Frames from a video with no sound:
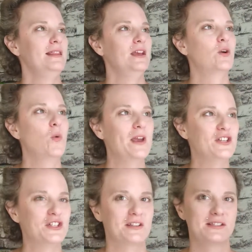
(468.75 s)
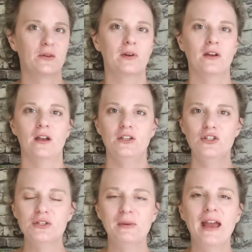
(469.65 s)
the equation that's going on.
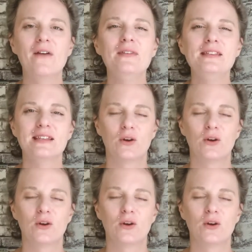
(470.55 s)
Usually we have these